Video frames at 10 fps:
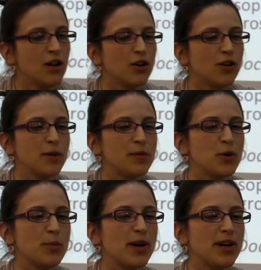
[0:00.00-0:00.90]
Groups
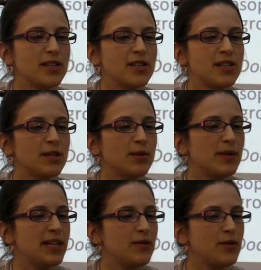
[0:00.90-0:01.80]
or persons that were
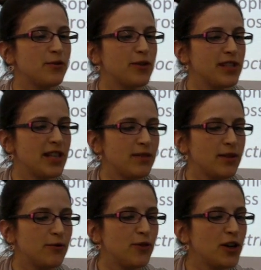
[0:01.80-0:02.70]
believed to have received a
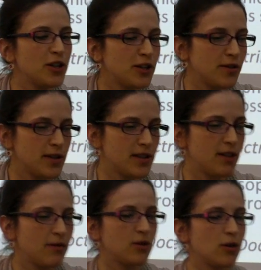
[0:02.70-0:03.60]
version of the
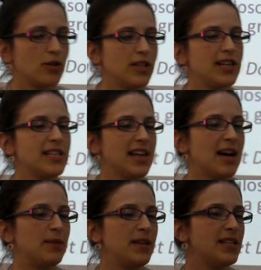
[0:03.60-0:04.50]
Secret Doctrine in its
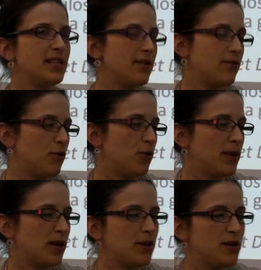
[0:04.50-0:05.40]
Kabbalistic form
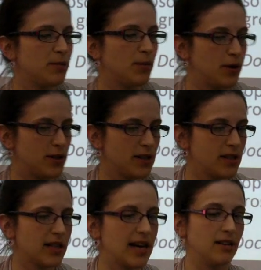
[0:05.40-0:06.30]
included Moses,
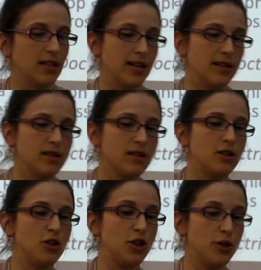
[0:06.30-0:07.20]
the Chaldeans, the
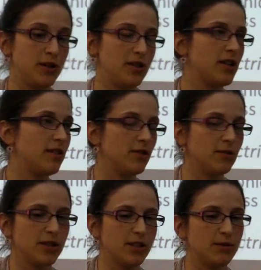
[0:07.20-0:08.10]
Jews in general,
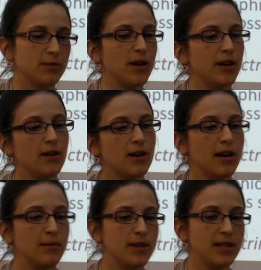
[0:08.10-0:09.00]
but Shimon Bar Yochai
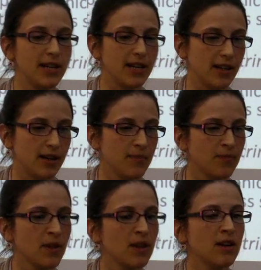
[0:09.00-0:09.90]
in particular,
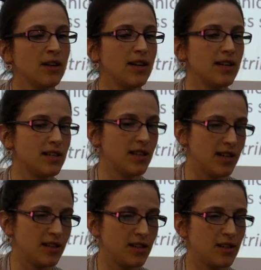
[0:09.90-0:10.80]
the
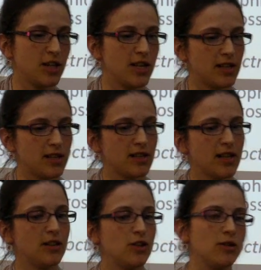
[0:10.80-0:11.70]
Essenes, Jesus,
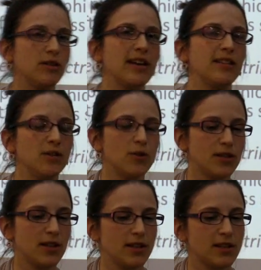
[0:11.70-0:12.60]
St. John, and the
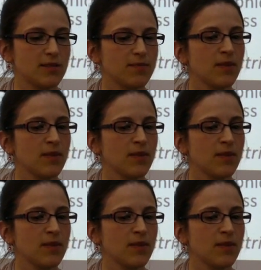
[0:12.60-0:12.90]
Gnostics.